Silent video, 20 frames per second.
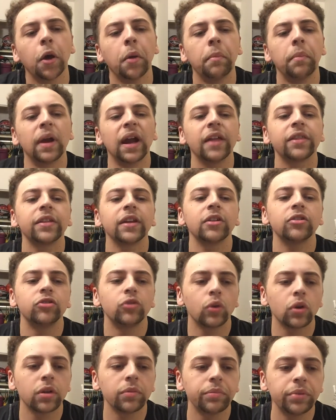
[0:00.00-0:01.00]
But I think
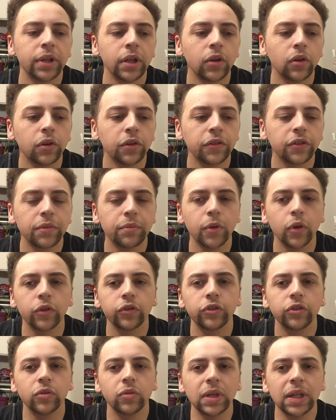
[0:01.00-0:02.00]
Jordan Peele is the
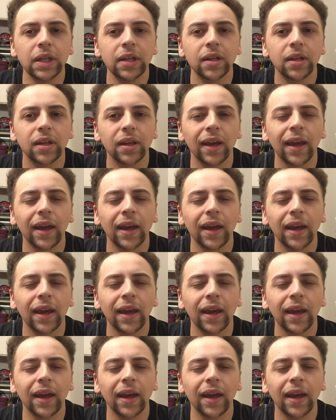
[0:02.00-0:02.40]
most unique,